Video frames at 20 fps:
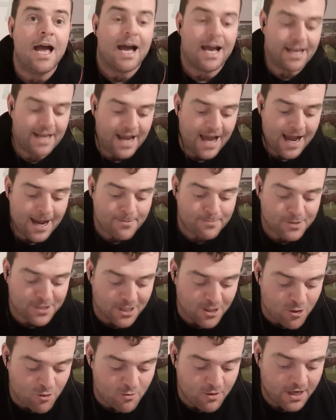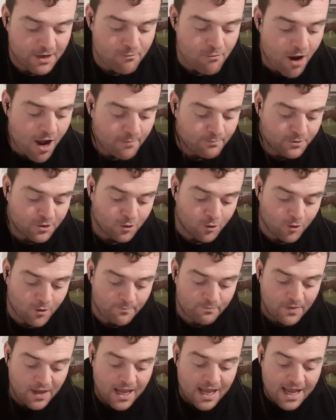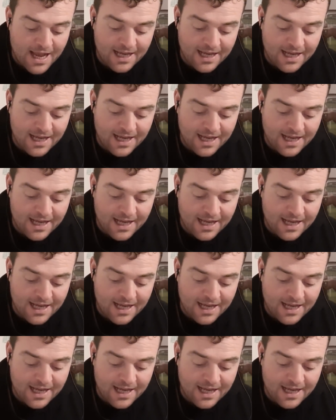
and absolutely romped home.